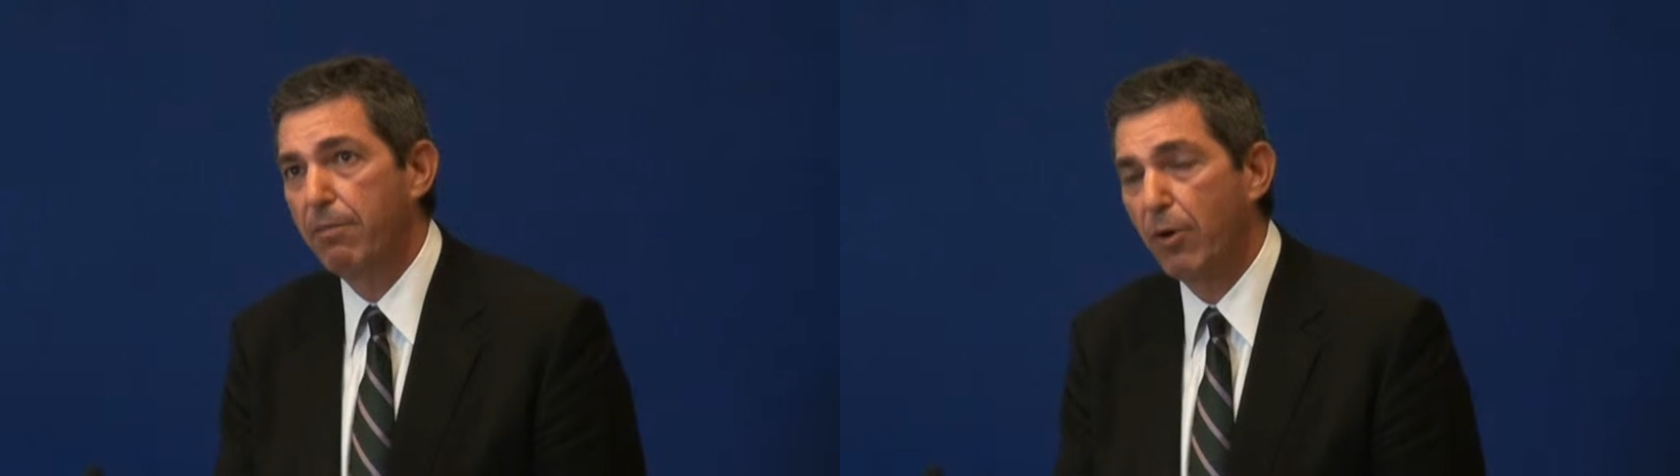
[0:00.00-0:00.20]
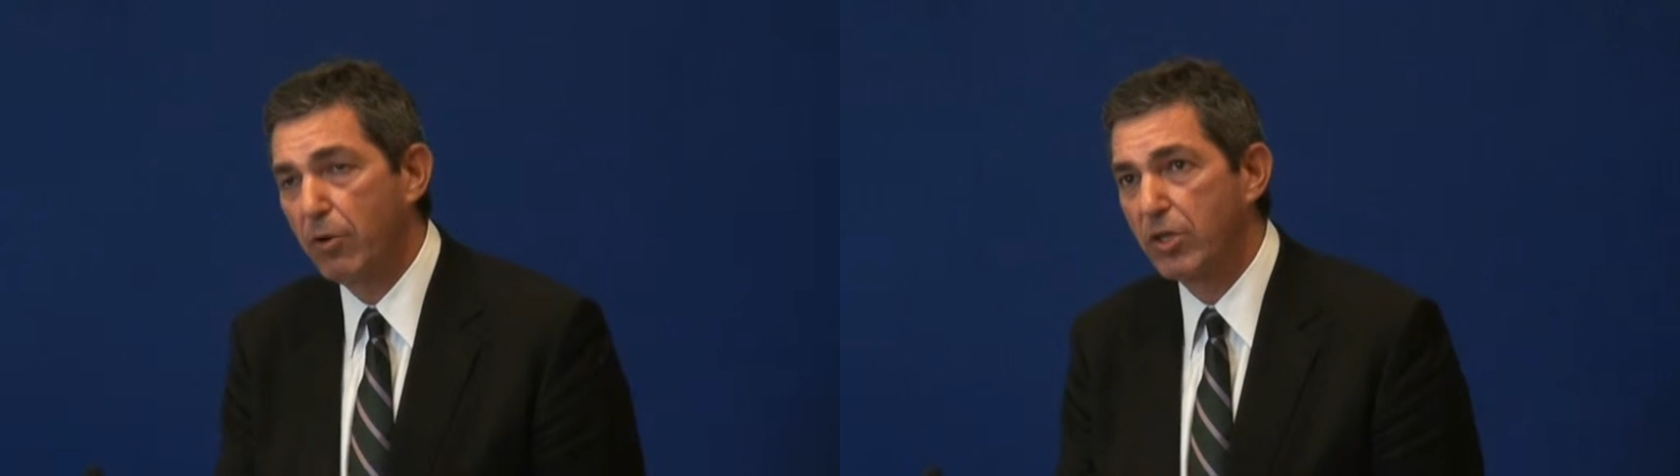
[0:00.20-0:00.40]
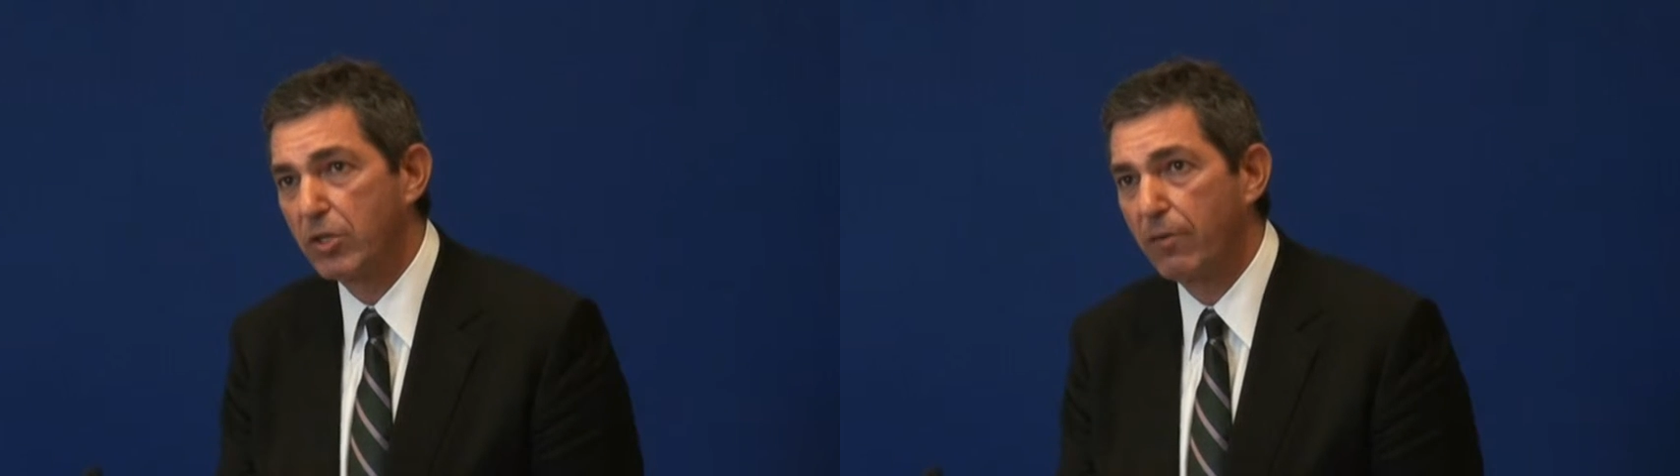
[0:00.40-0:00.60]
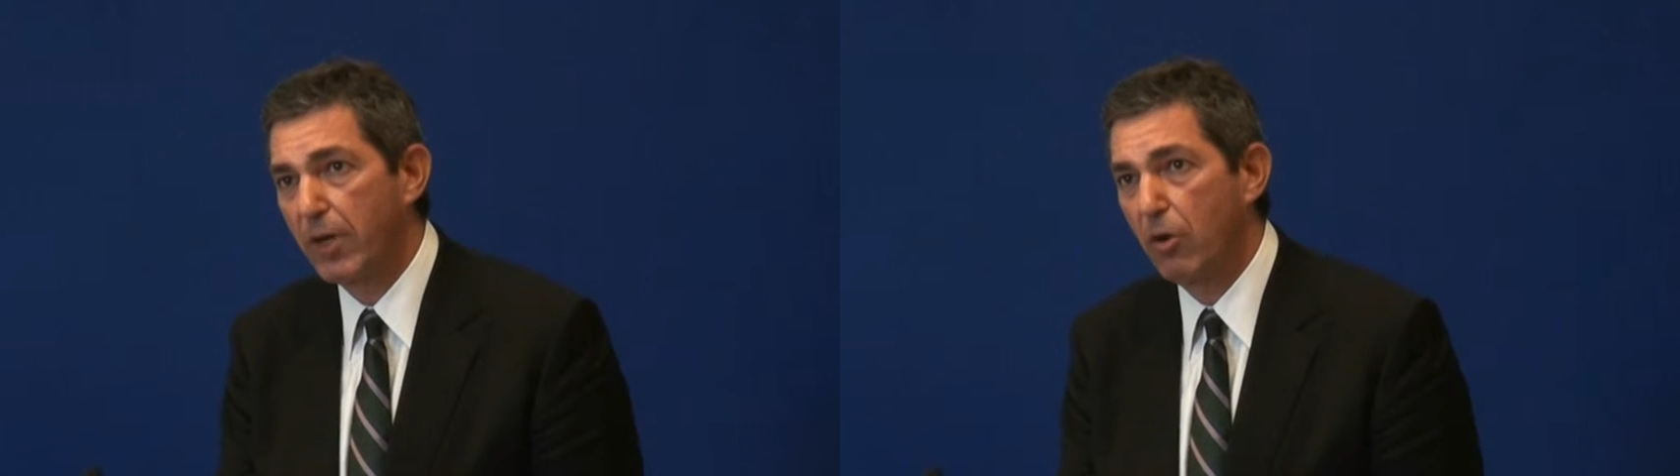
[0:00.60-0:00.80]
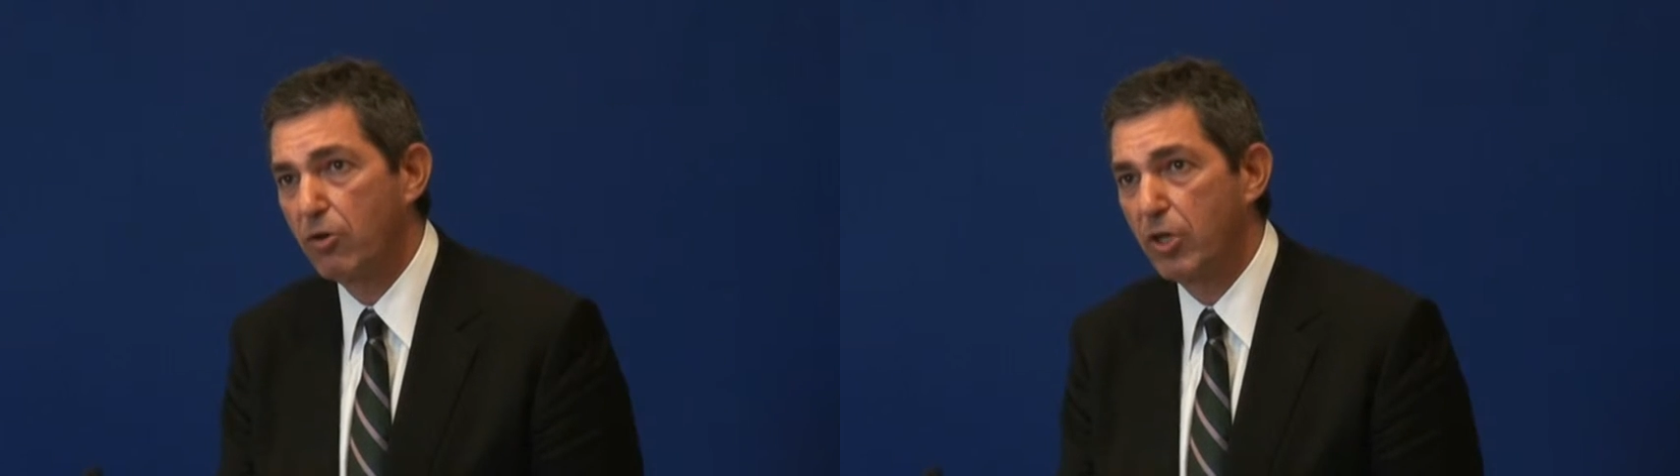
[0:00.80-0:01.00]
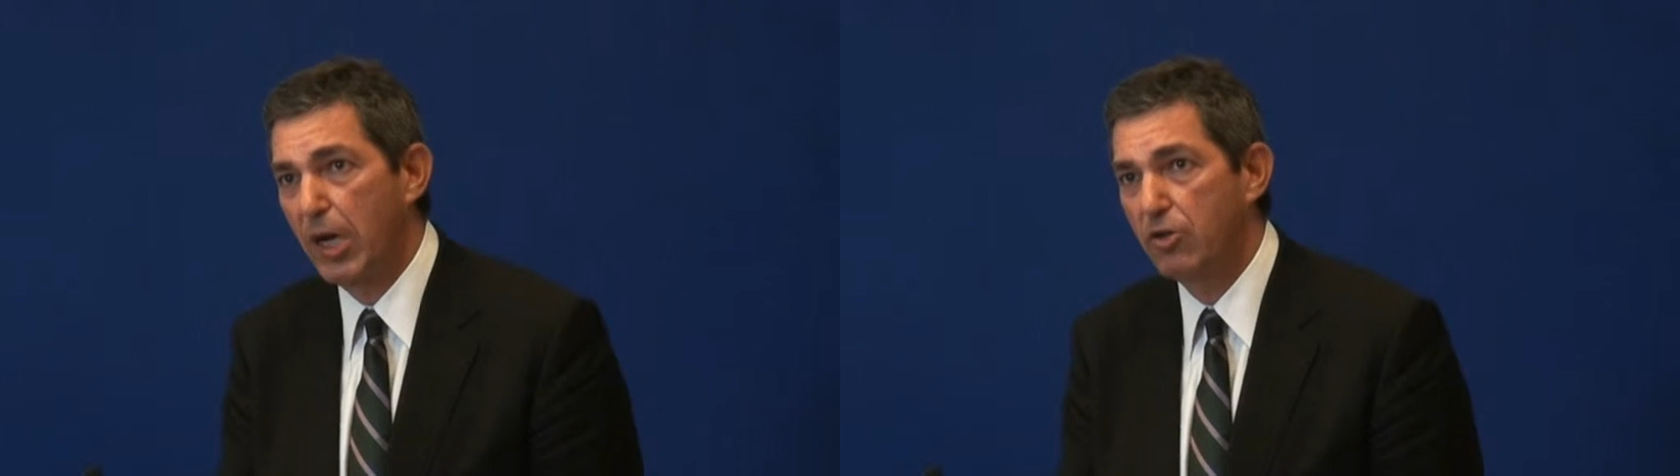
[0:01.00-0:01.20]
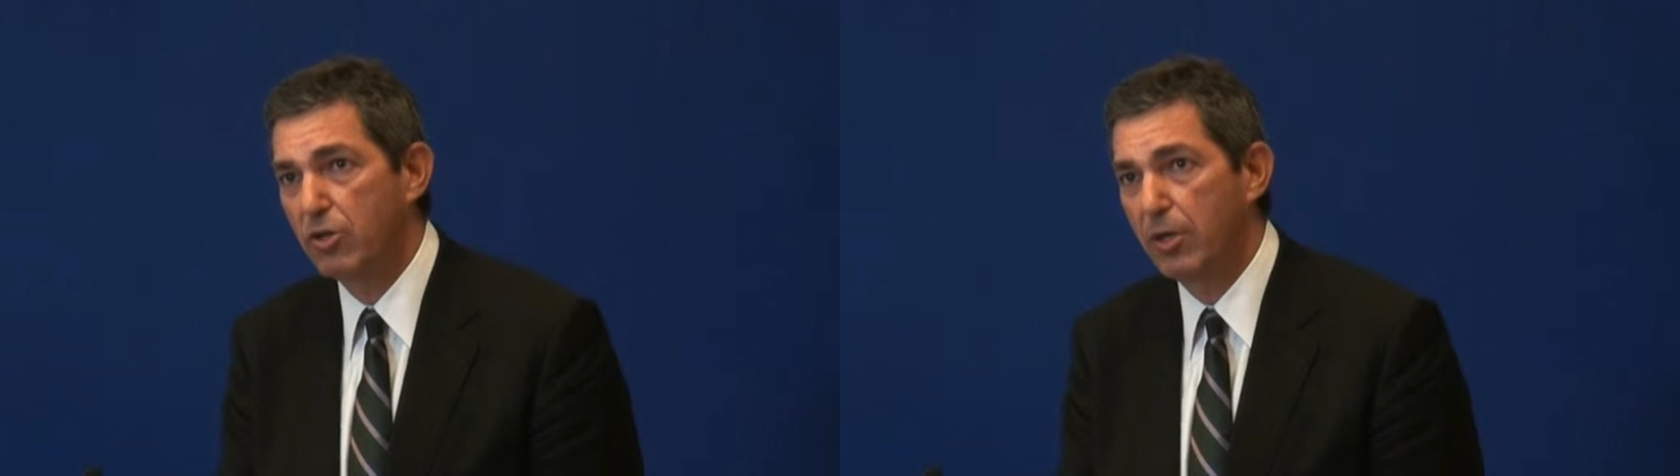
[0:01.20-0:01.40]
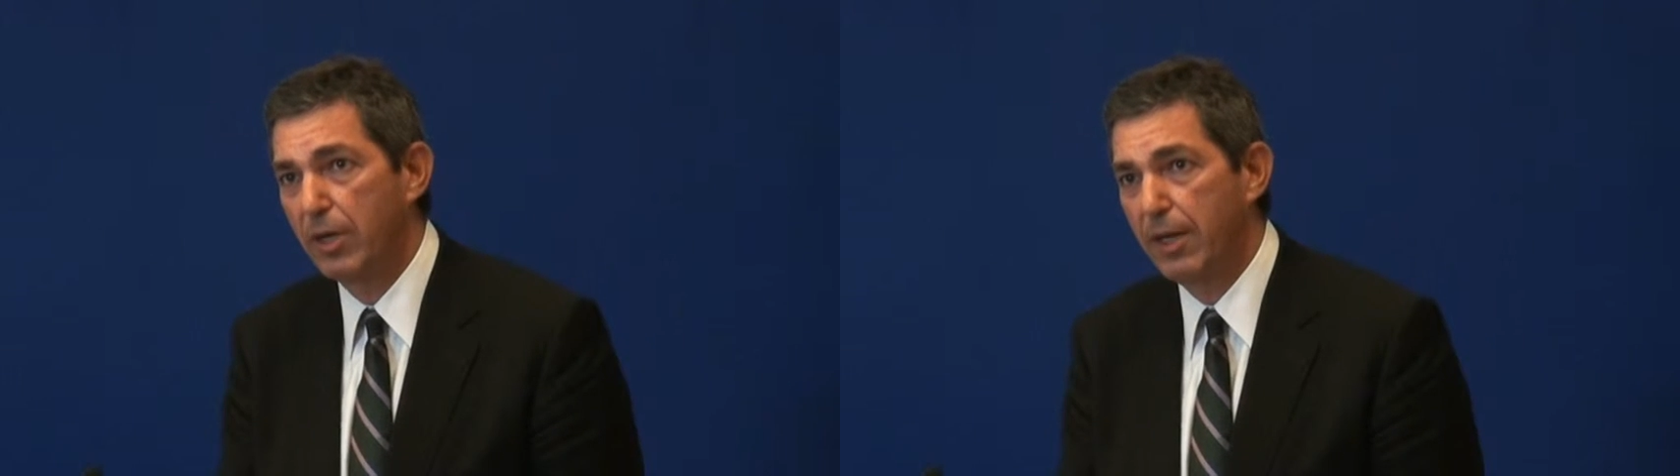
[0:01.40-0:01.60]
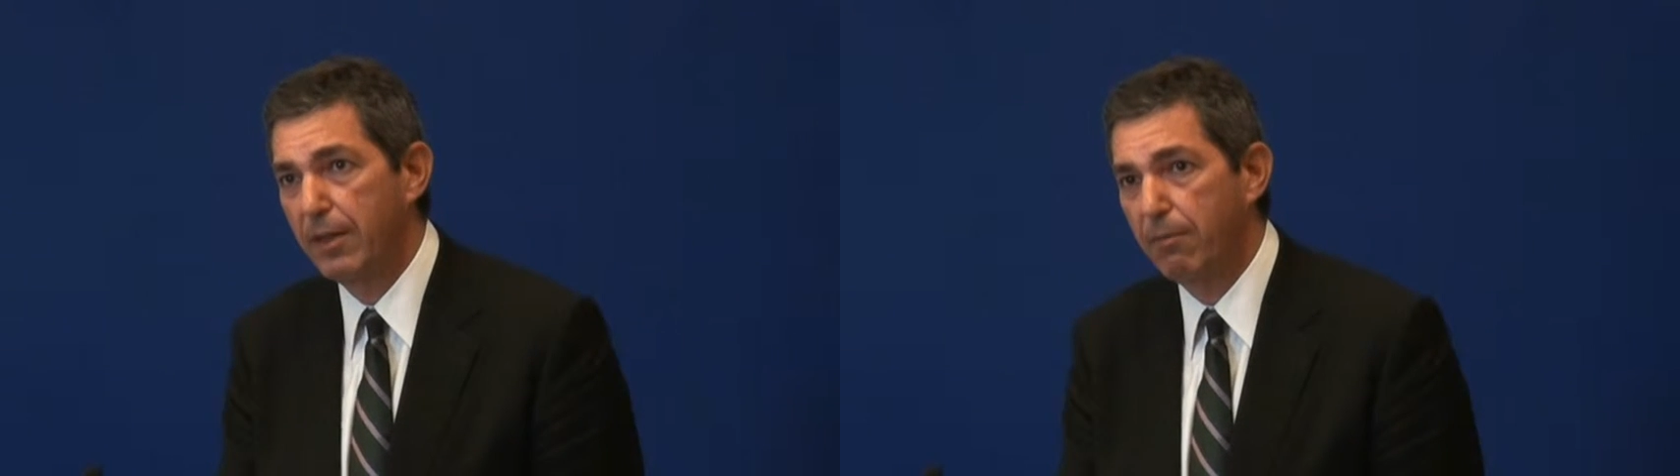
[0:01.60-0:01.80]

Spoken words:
process of negotiation and